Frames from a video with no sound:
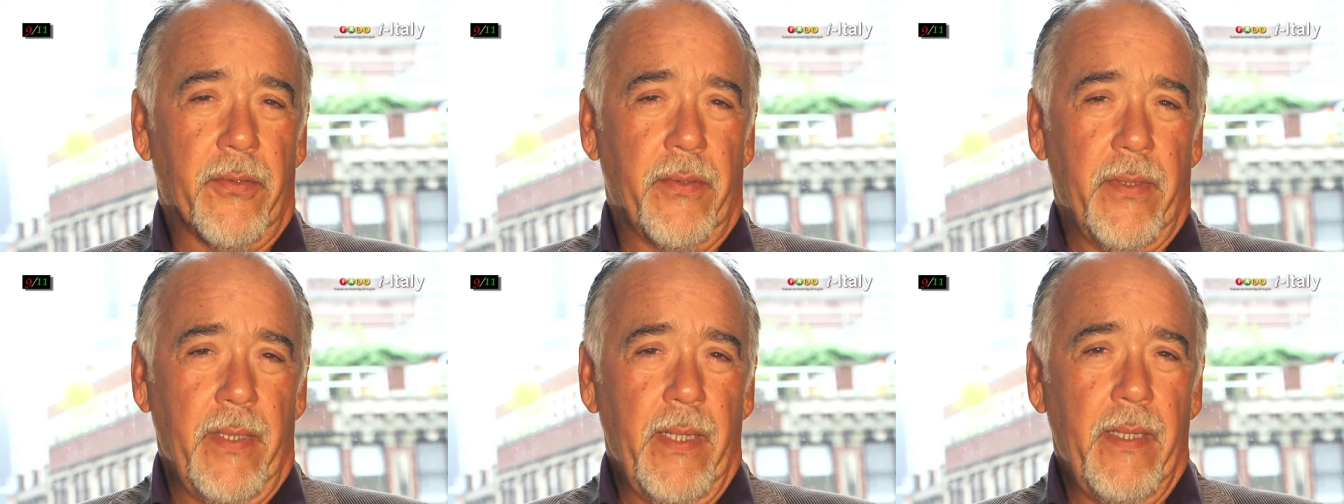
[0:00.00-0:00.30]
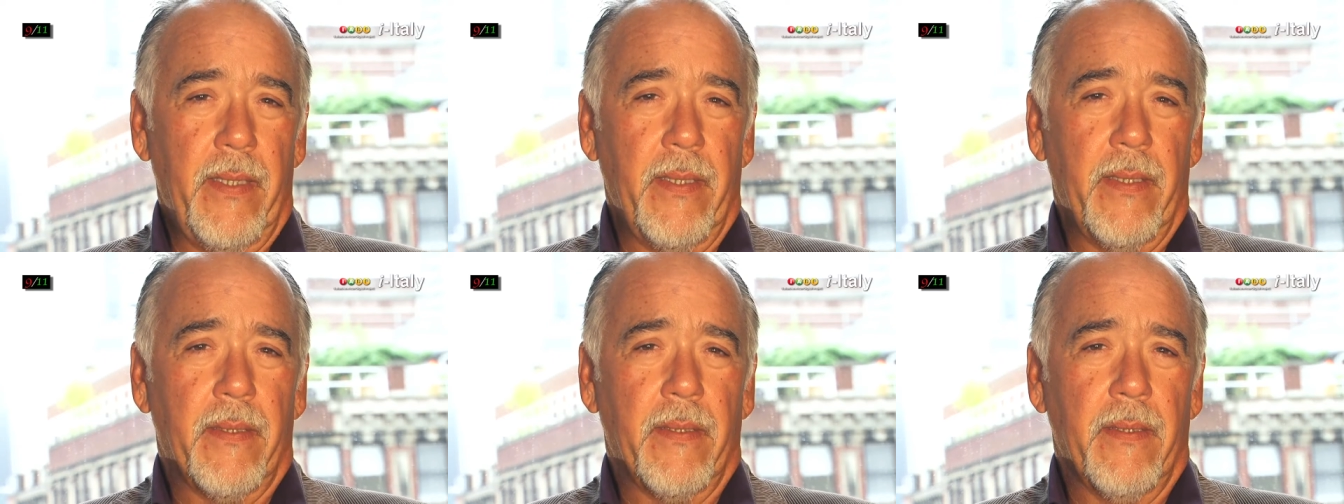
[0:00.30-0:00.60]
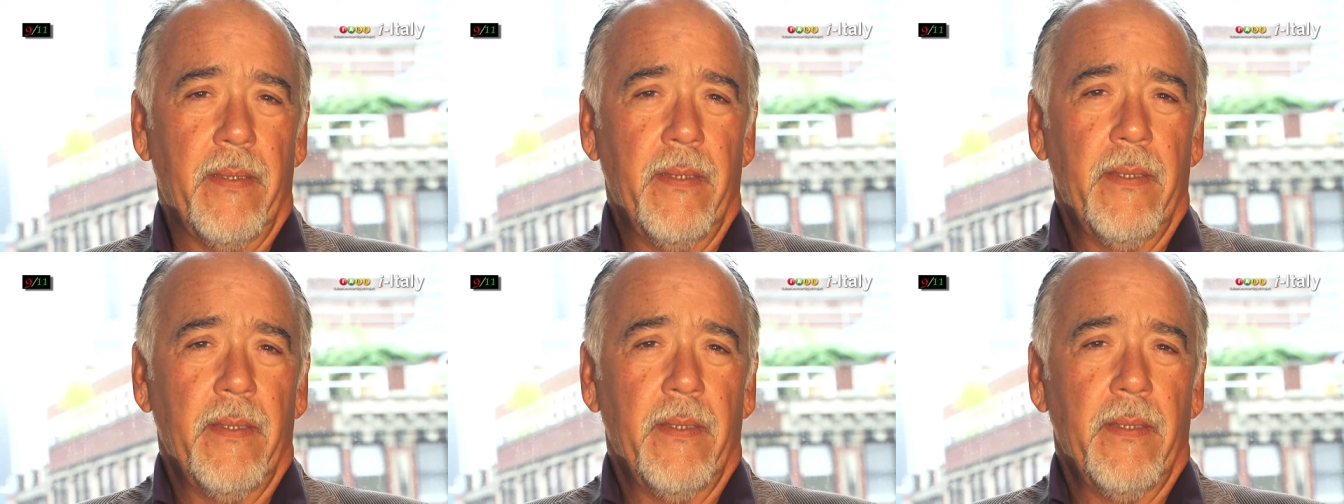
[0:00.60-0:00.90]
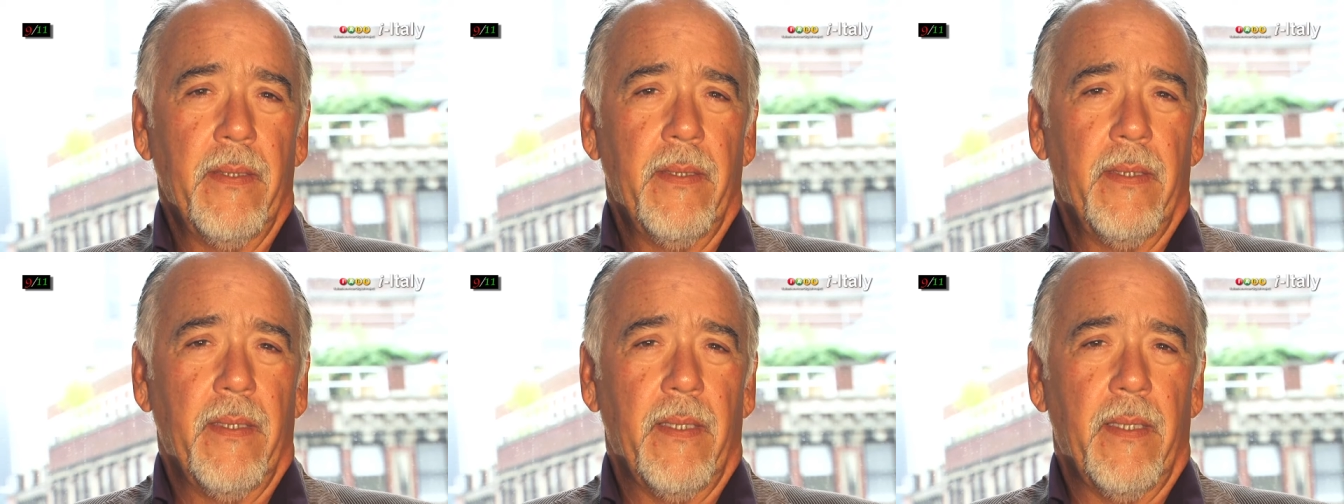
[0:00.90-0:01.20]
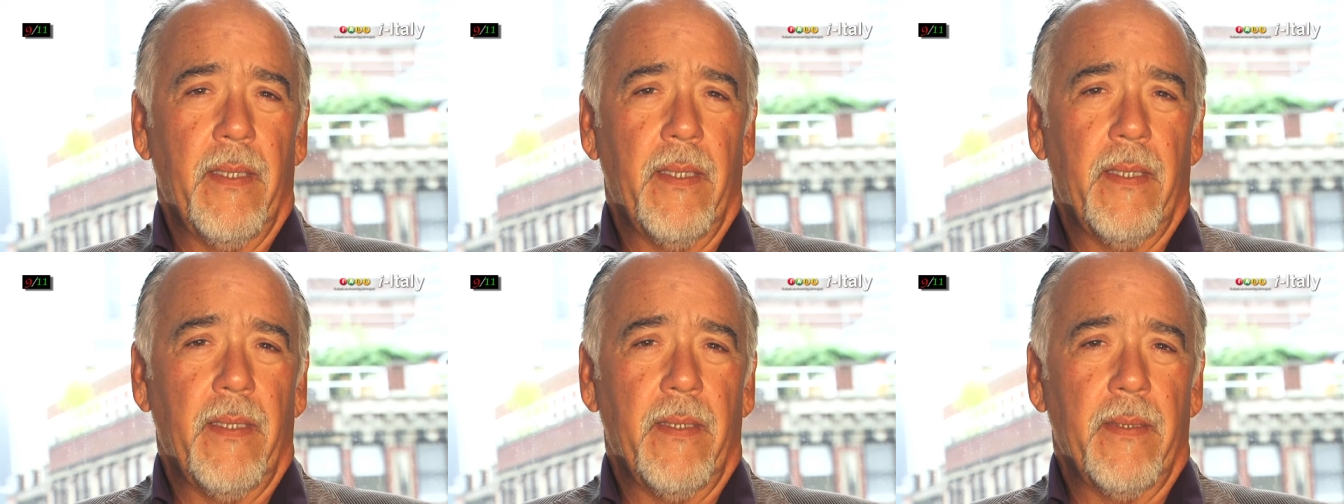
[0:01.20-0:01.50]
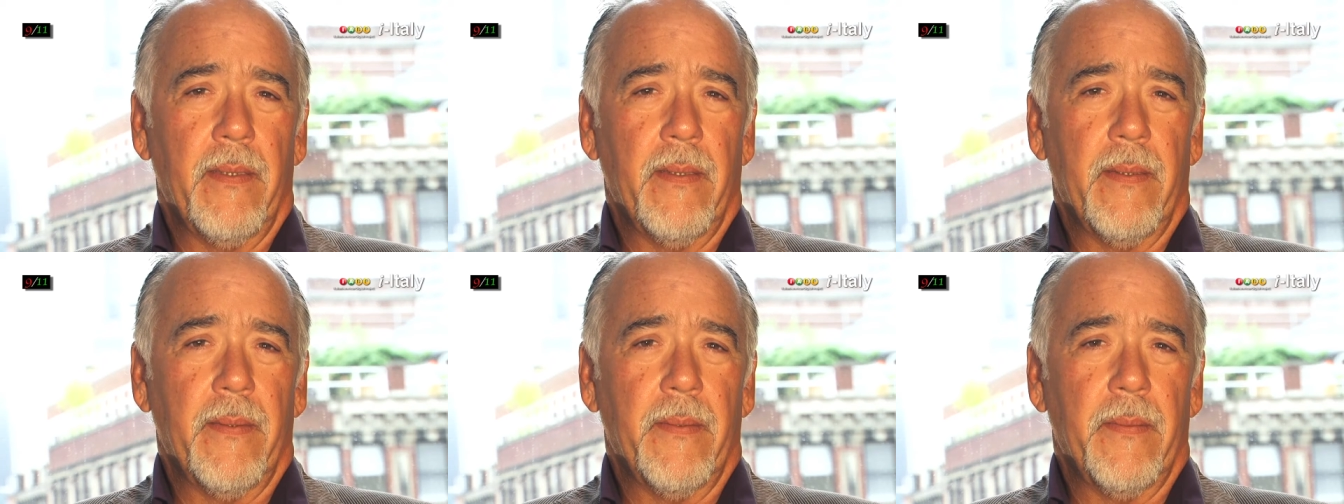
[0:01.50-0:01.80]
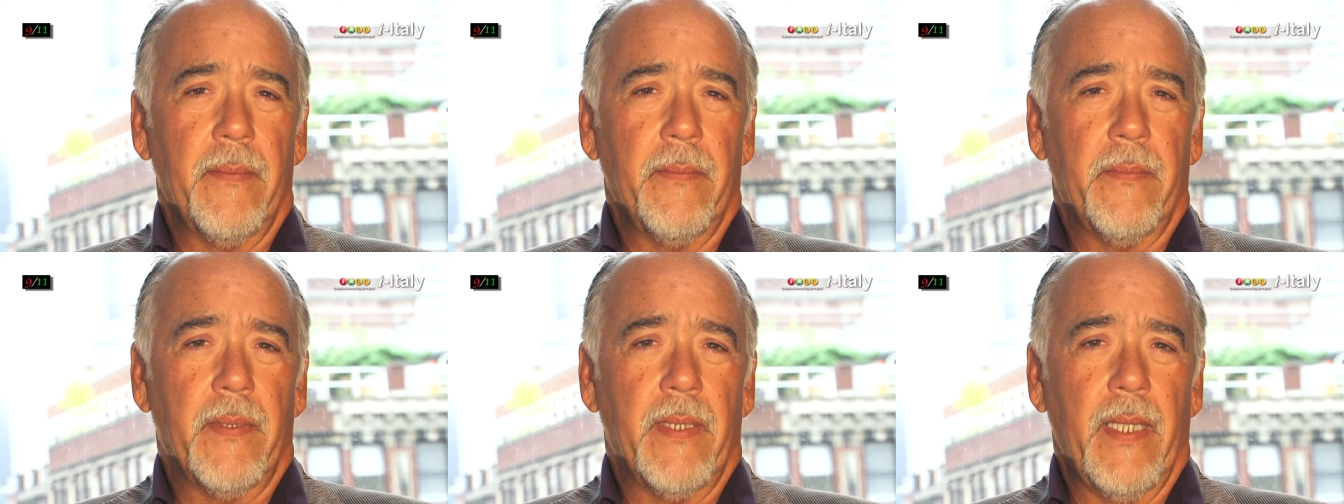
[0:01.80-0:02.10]
created,
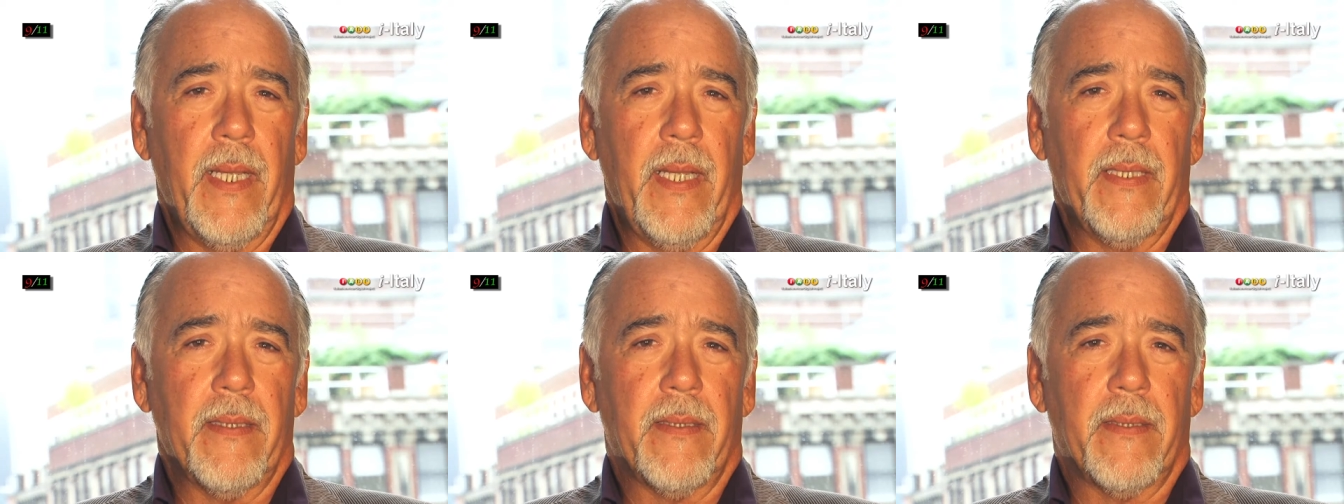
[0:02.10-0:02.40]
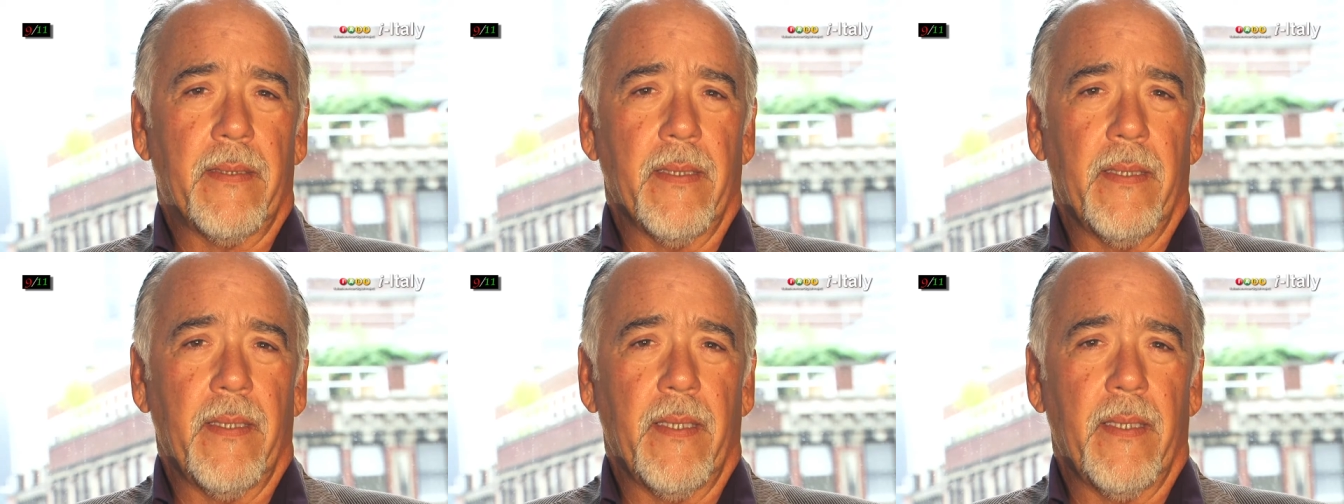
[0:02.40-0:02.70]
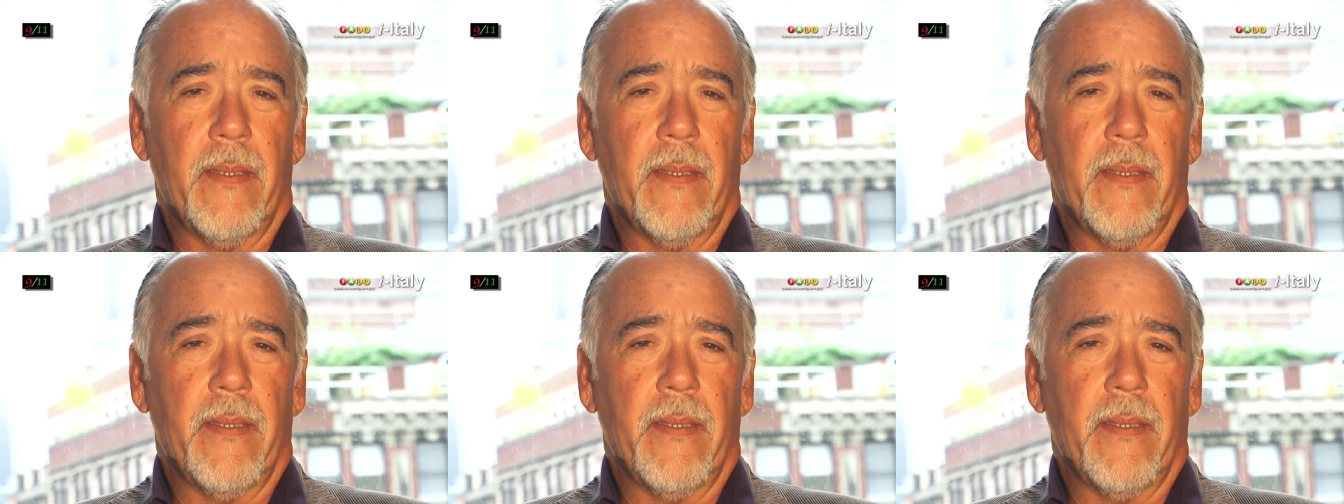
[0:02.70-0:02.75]
that